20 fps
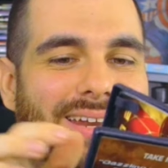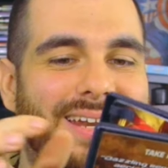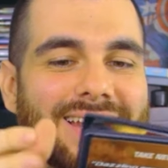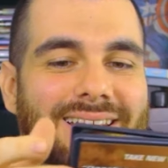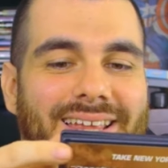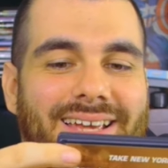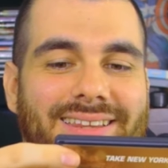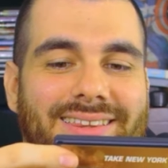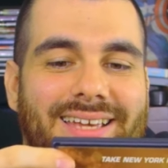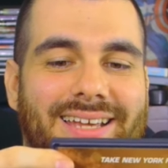I
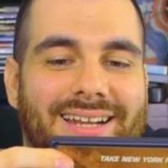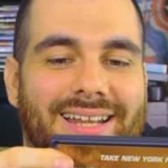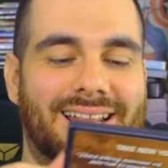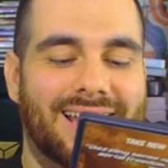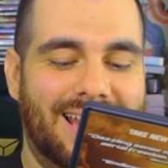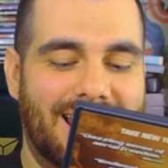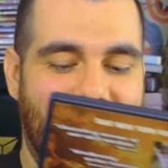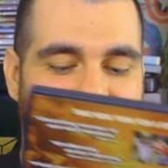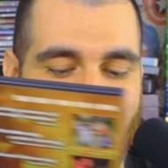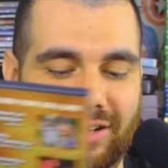like that a
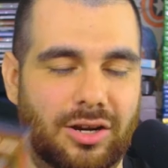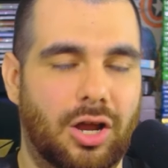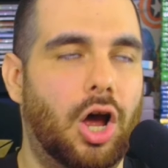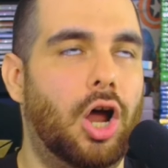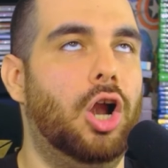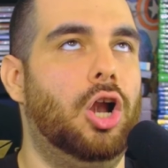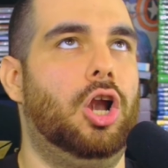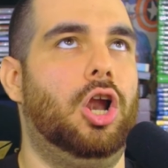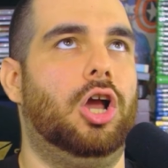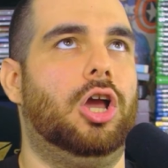lot. I
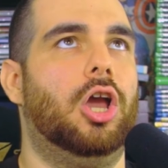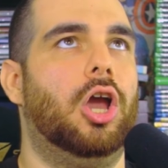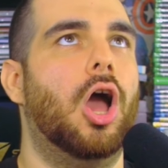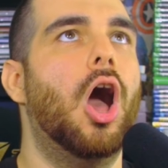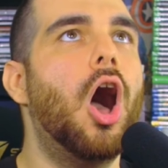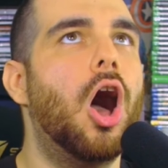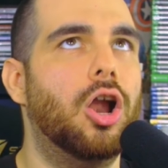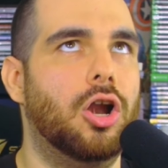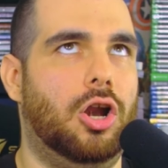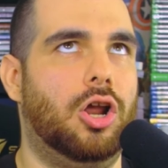like it.
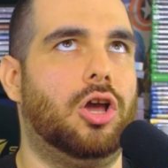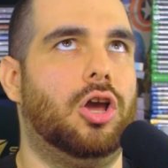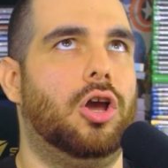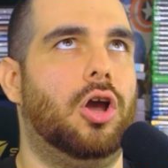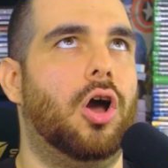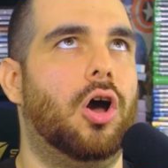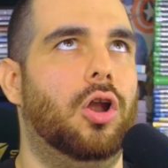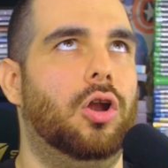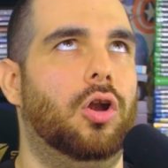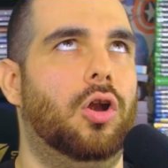I like it
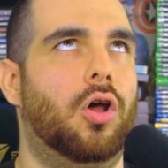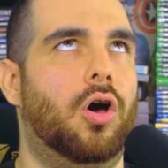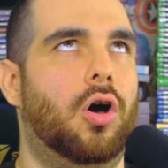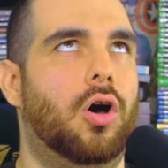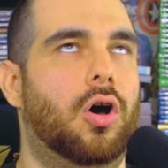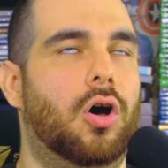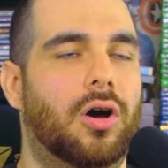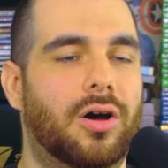a lot.